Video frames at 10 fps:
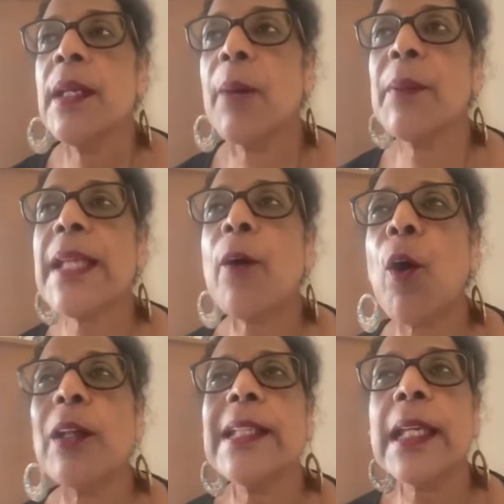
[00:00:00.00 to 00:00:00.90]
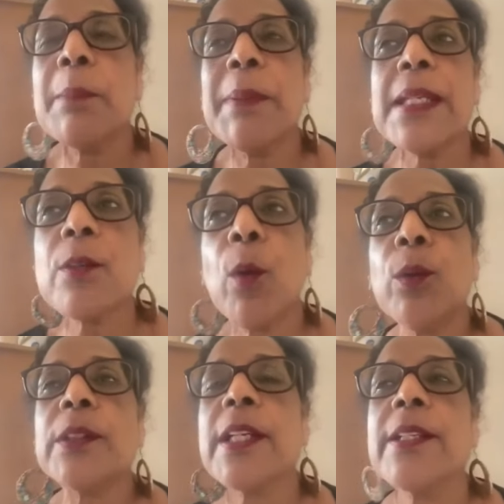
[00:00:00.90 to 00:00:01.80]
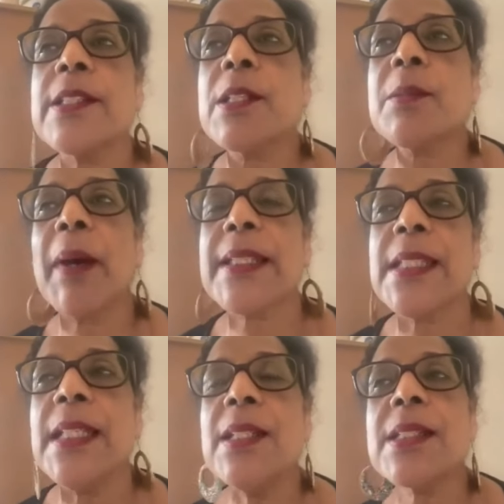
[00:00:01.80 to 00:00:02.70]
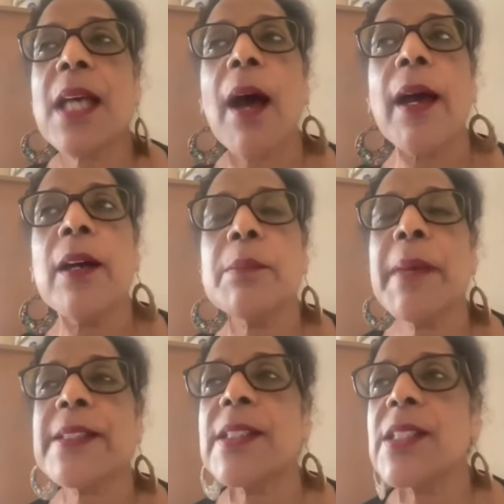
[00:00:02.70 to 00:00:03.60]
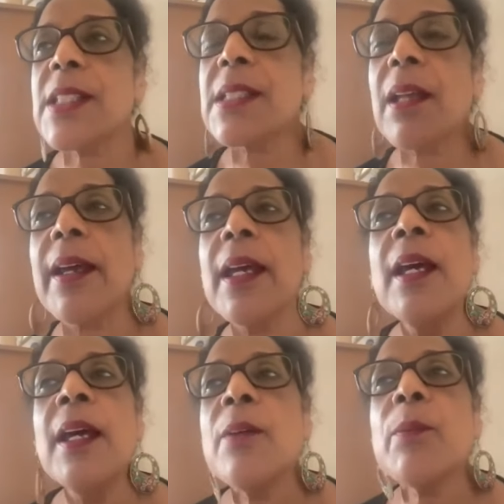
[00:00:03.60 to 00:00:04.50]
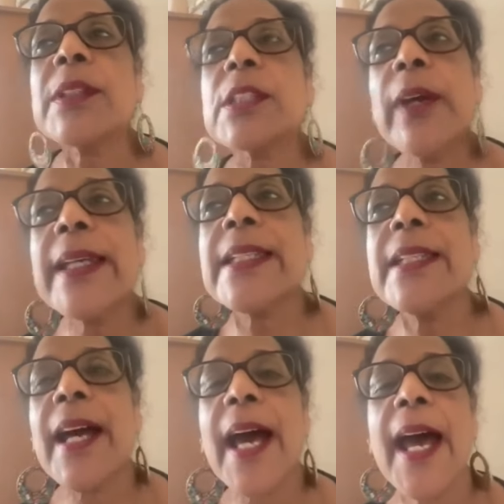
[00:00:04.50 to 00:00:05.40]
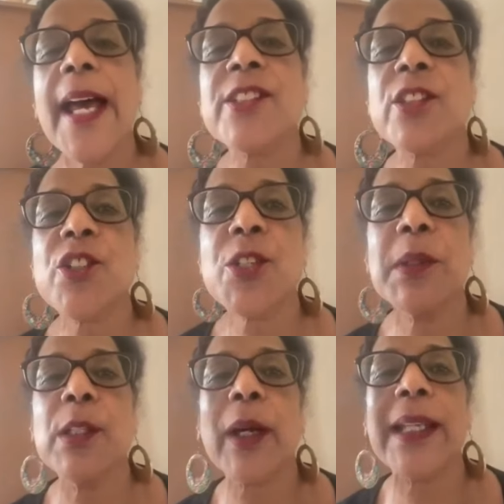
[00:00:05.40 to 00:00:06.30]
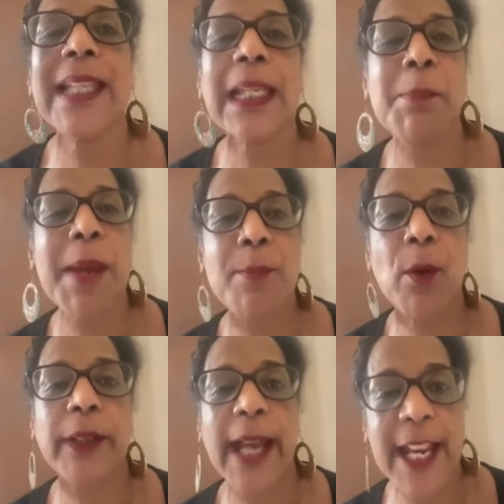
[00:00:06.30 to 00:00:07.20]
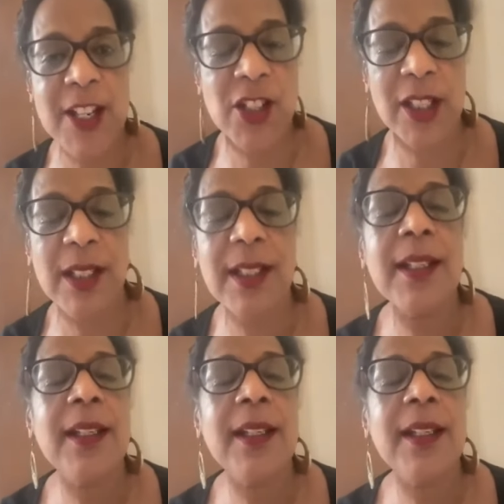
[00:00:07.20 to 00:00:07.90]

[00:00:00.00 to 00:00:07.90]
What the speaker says: And when I got a little bit older into my teens, I heard messages like, well, straighten her hair so she would look a little bit more Asian.